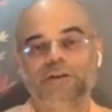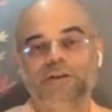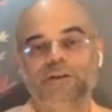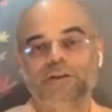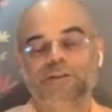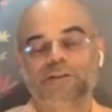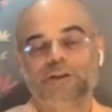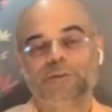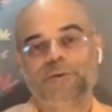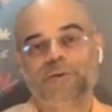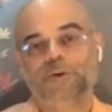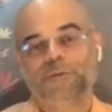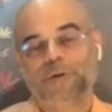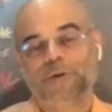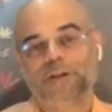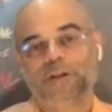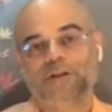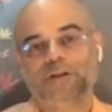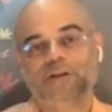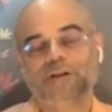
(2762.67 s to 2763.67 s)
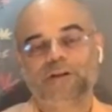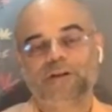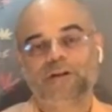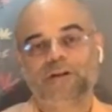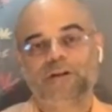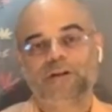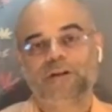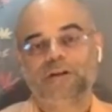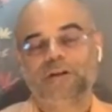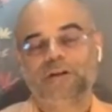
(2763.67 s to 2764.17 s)
Srila Prabhupada
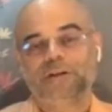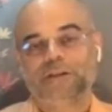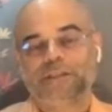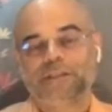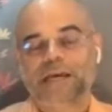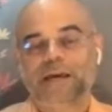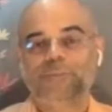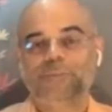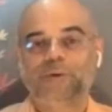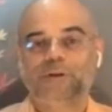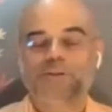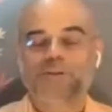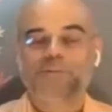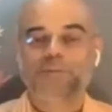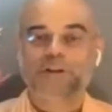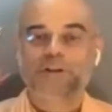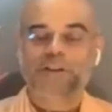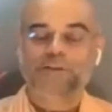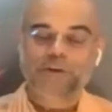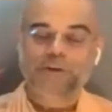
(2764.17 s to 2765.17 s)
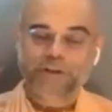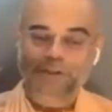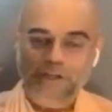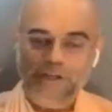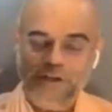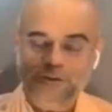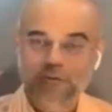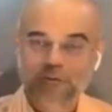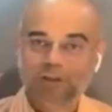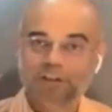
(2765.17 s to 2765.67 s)
disciples, but they were
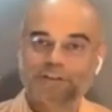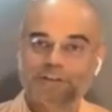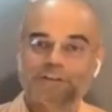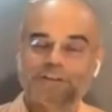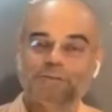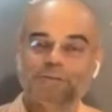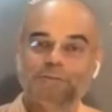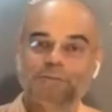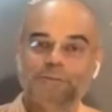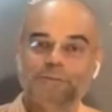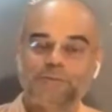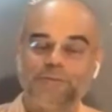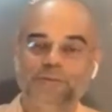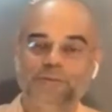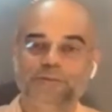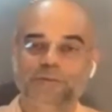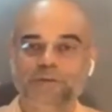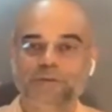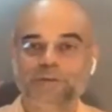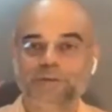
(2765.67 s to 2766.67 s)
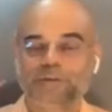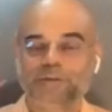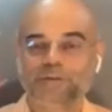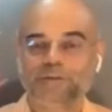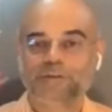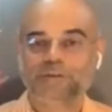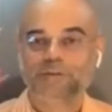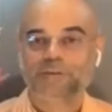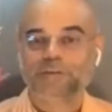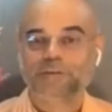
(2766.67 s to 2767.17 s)
young ones,
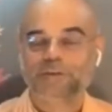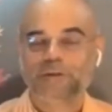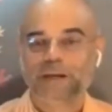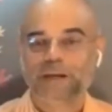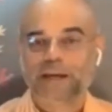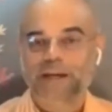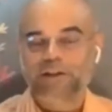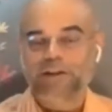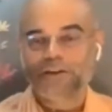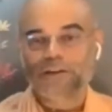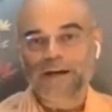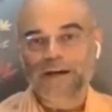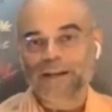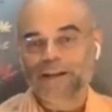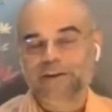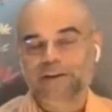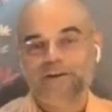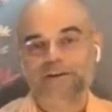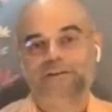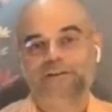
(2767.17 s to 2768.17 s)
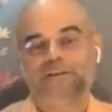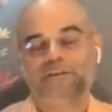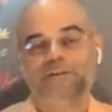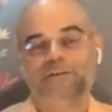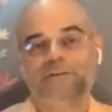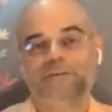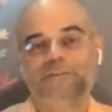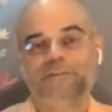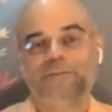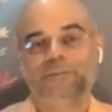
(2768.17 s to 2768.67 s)
8, 9 years,
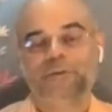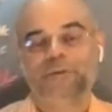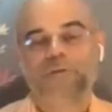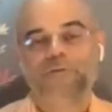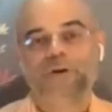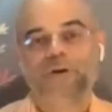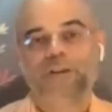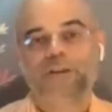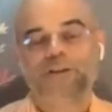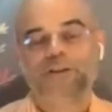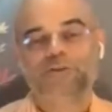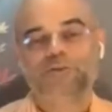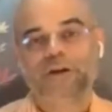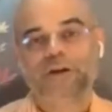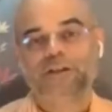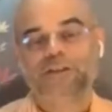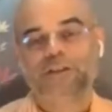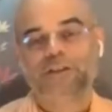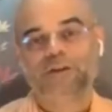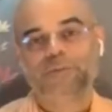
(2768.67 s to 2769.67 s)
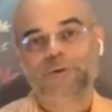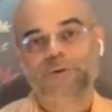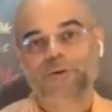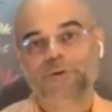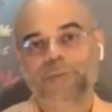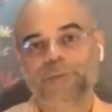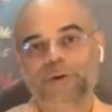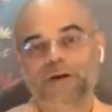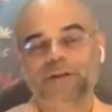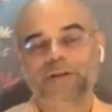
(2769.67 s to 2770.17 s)
when they joined Srila
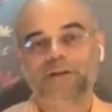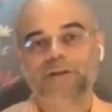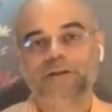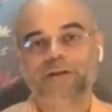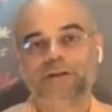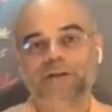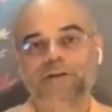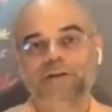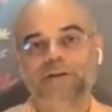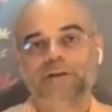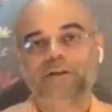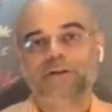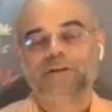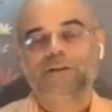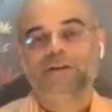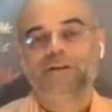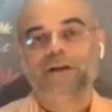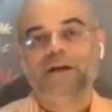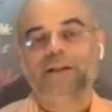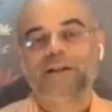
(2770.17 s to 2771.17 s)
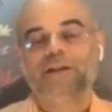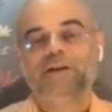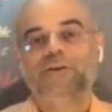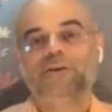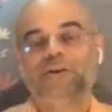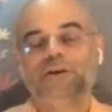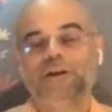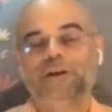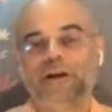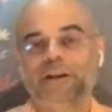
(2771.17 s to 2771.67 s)
Prabhupada, and they
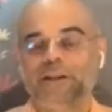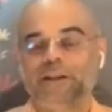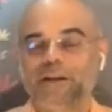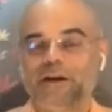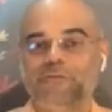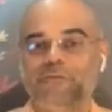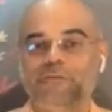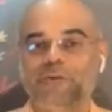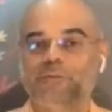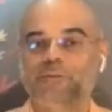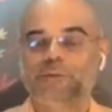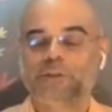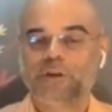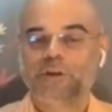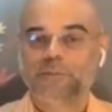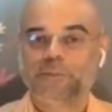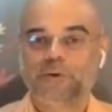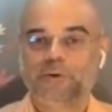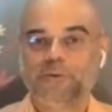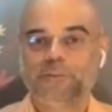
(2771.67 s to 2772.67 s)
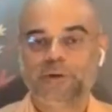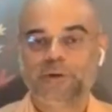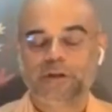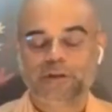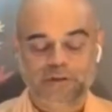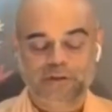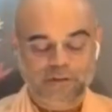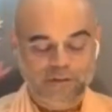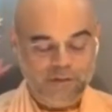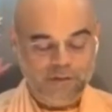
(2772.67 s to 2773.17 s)
got Harinam from Srila
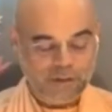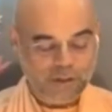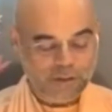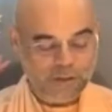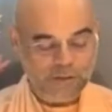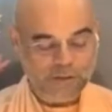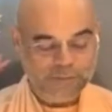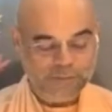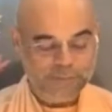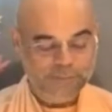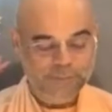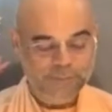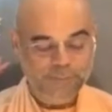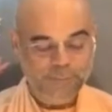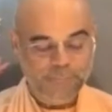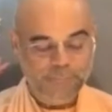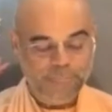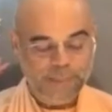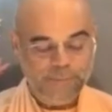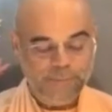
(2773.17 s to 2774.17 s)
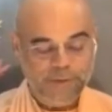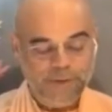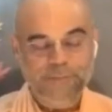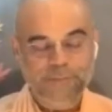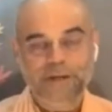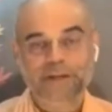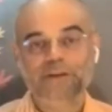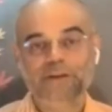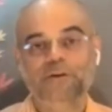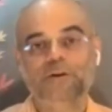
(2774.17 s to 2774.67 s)
Prabhupada. But
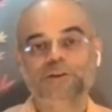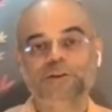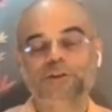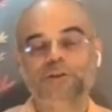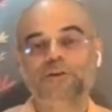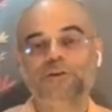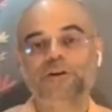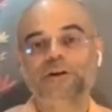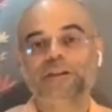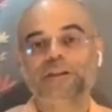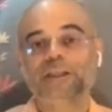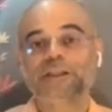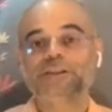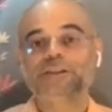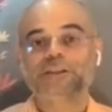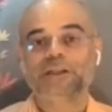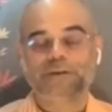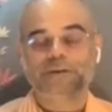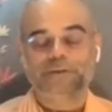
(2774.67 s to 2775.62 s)
many also got Diksha.